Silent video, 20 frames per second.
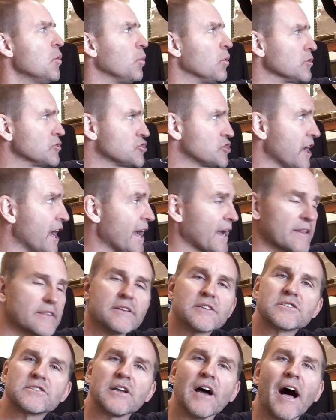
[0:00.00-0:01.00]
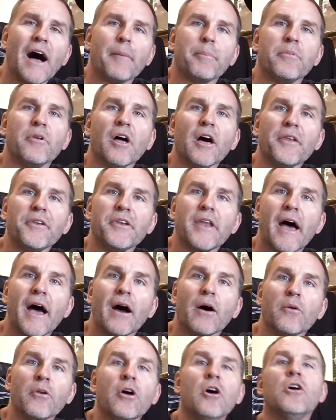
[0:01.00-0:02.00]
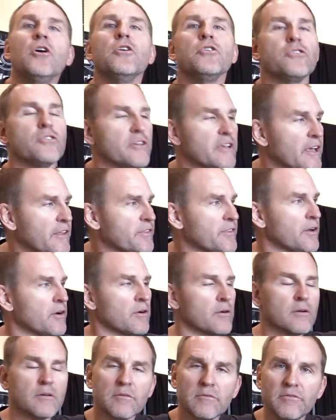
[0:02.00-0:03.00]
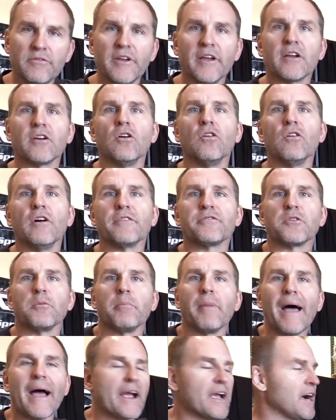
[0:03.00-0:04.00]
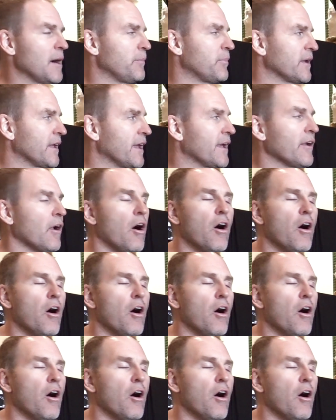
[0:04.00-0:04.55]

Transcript: will jack this top nut down to get their vehicle lifted back up again.